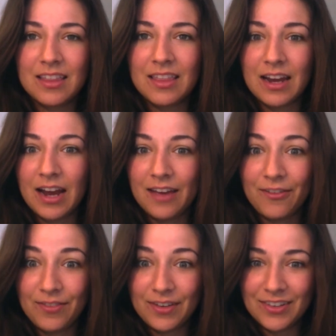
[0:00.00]
that I
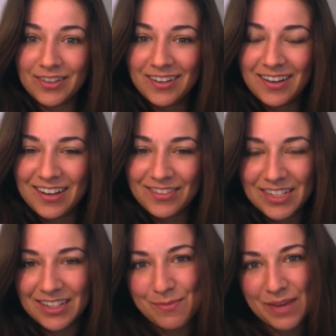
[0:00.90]
feel I've
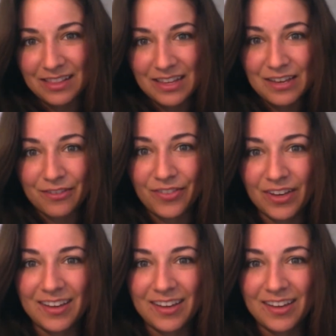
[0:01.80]
done in my life?